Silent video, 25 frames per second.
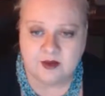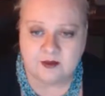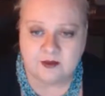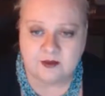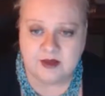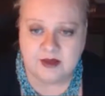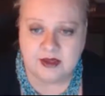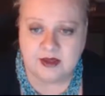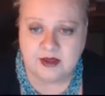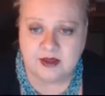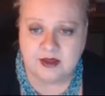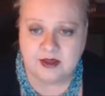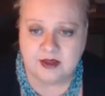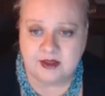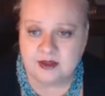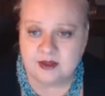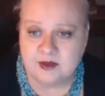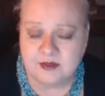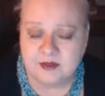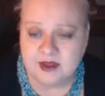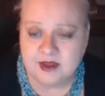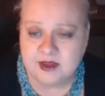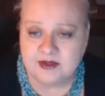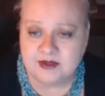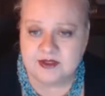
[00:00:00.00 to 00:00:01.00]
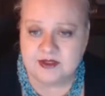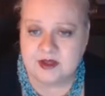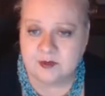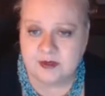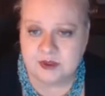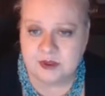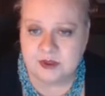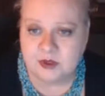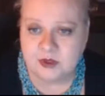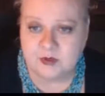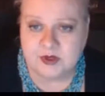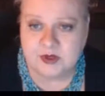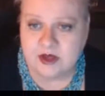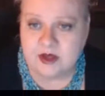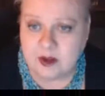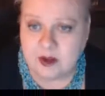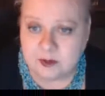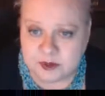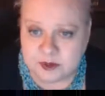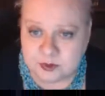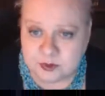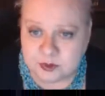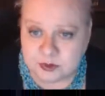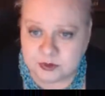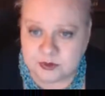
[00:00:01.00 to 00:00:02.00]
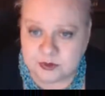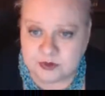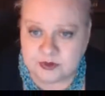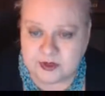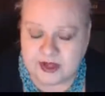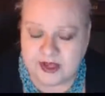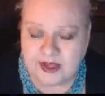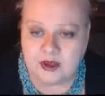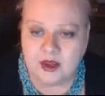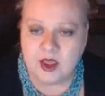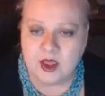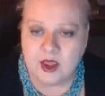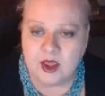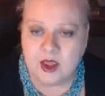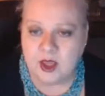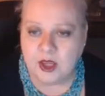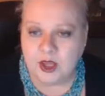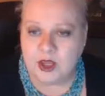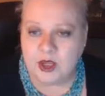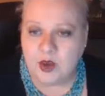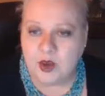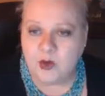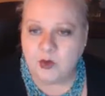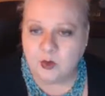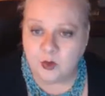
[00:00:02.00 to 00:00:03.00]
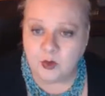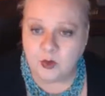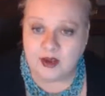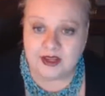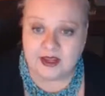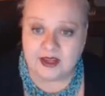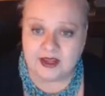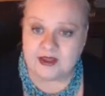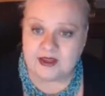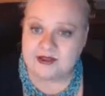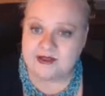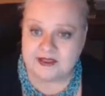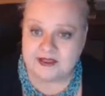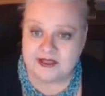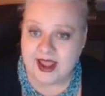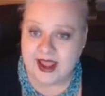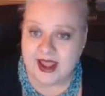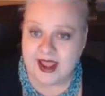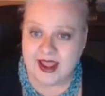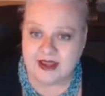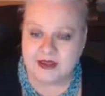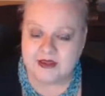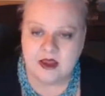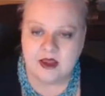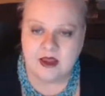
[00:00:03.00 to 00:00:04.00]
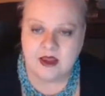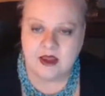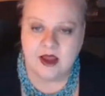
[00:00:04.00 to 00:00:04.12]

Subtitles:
be in the mix, how much green, how much blue light, you know, what is that